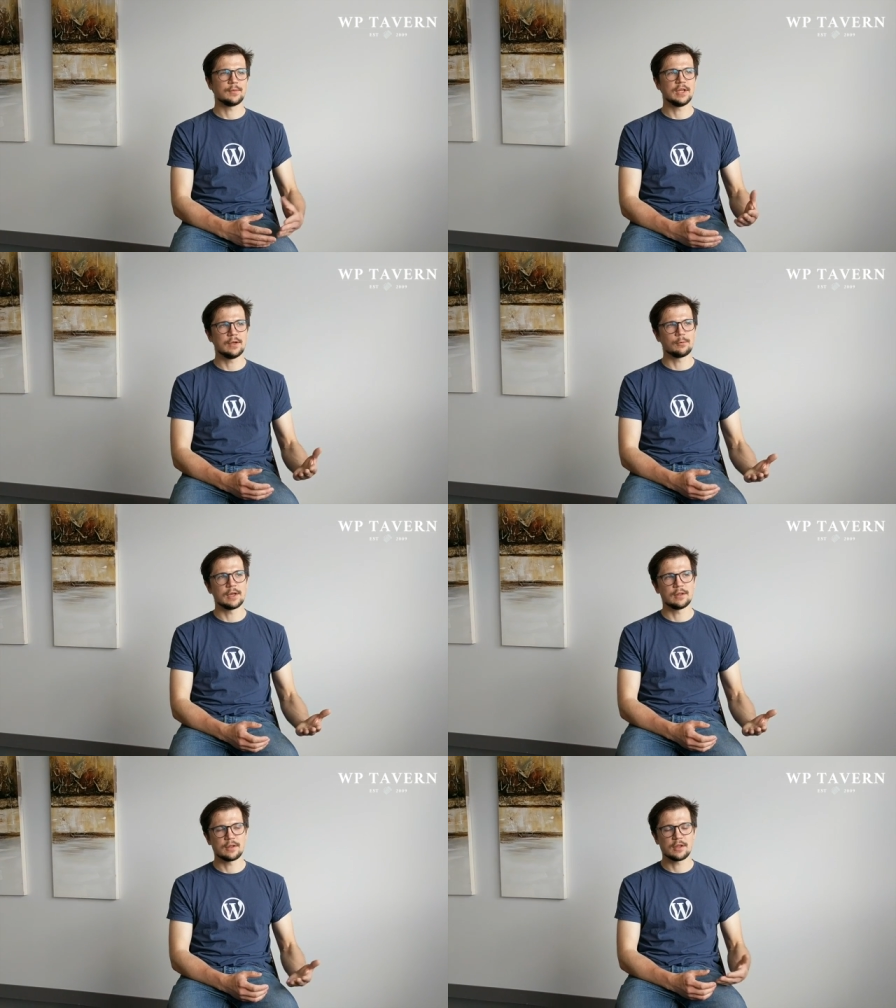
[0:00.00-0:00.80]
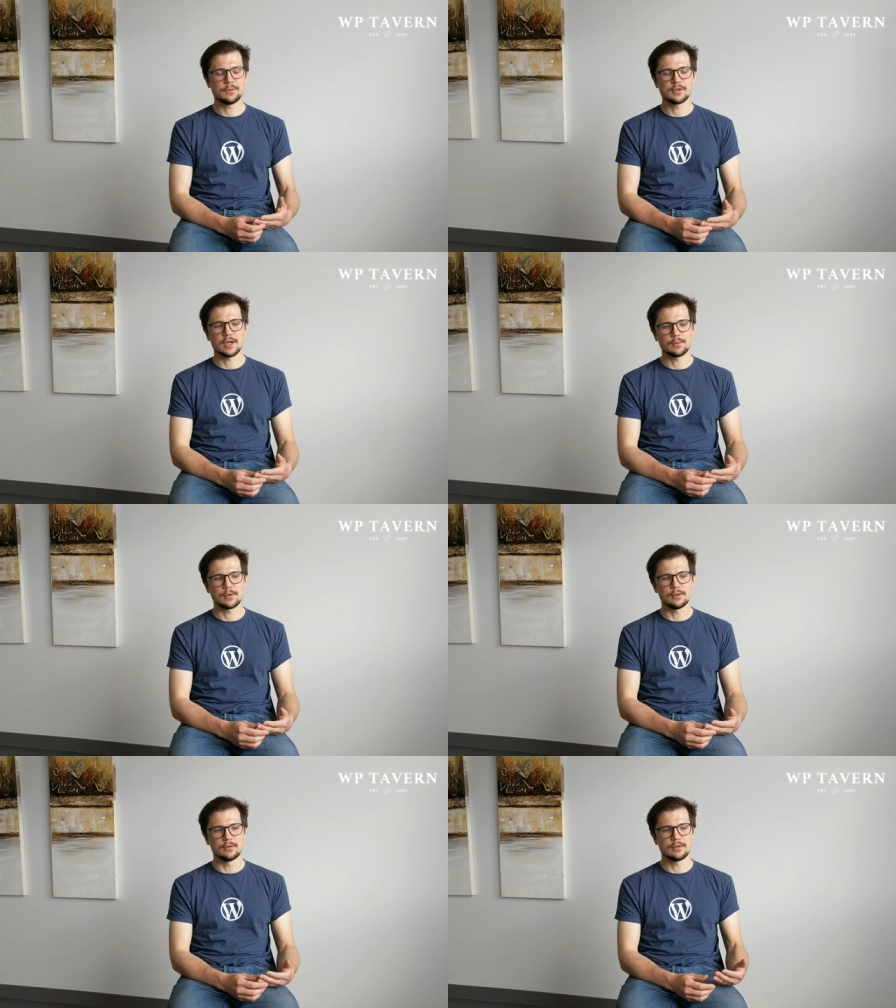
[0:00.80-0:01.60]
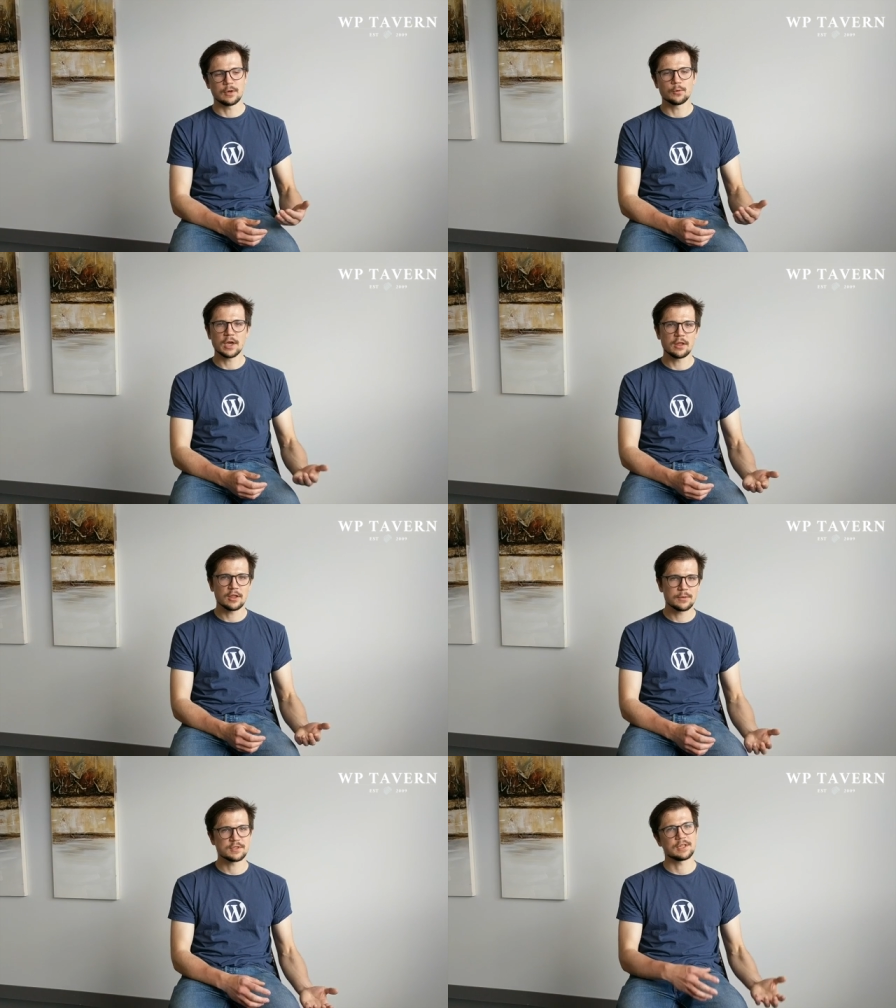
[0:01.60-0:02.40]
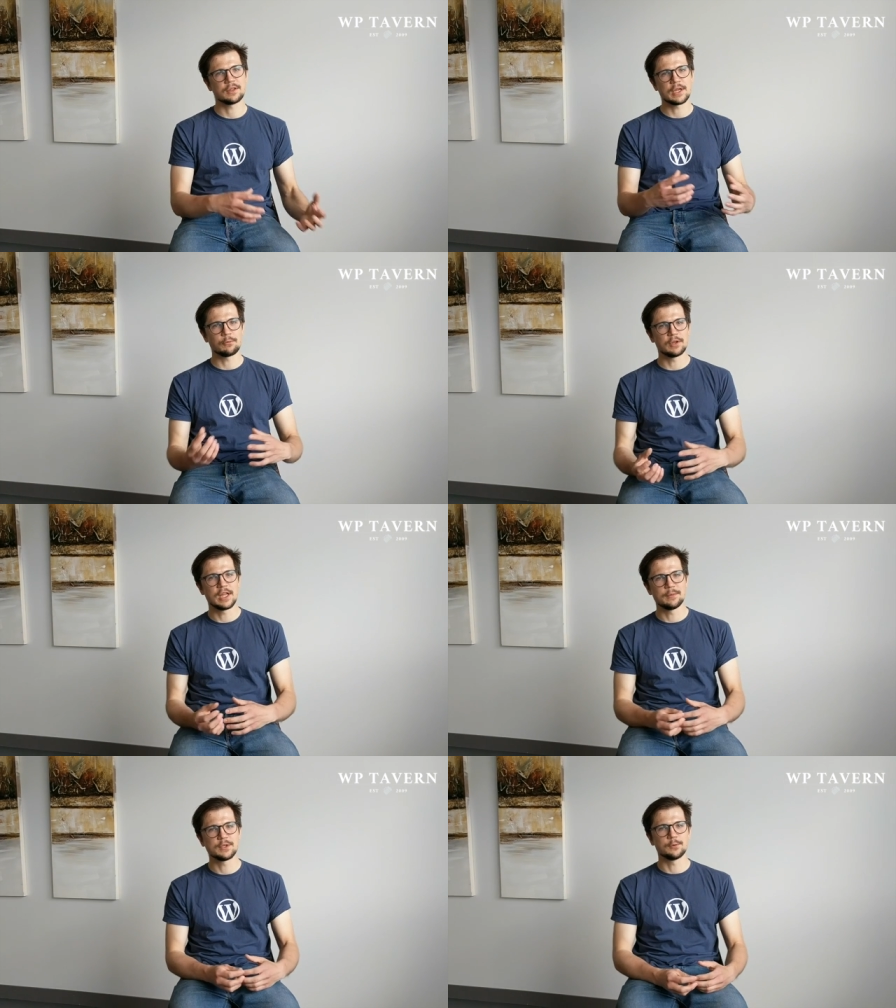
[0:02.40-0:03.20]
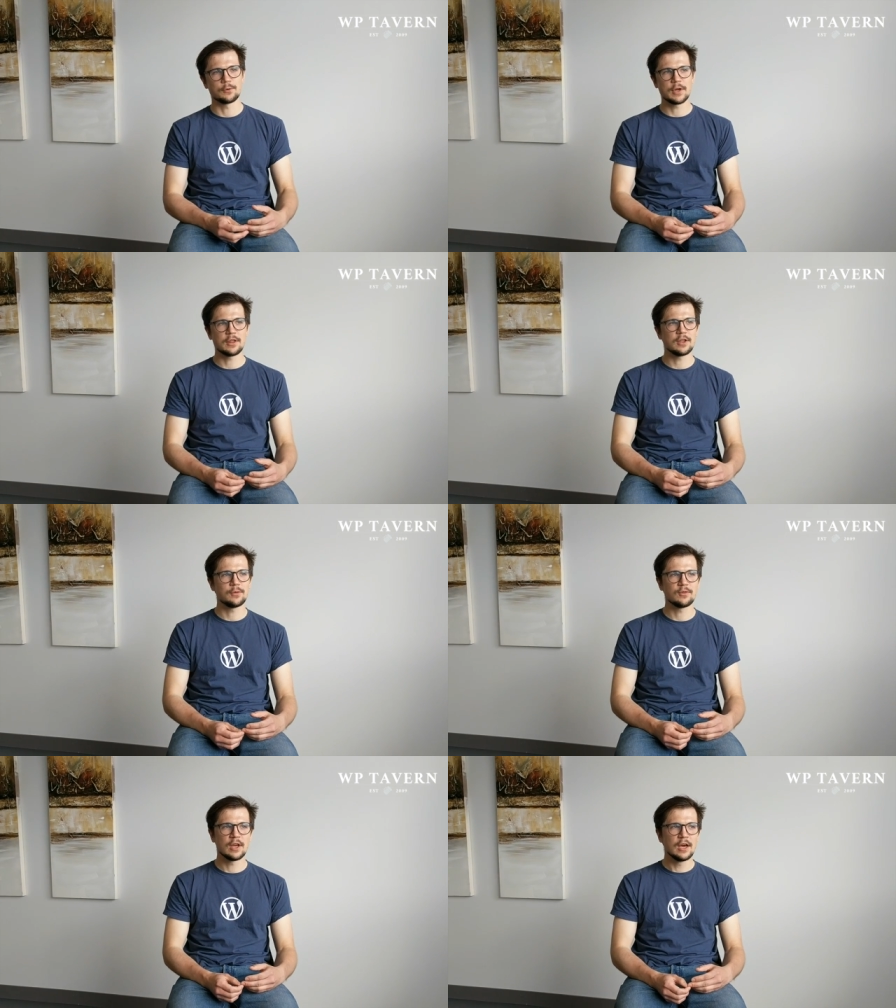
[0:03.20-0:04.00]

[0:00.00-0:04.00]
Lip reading: He ran a theme shop called OK Themes, then they renamed to Array Themes.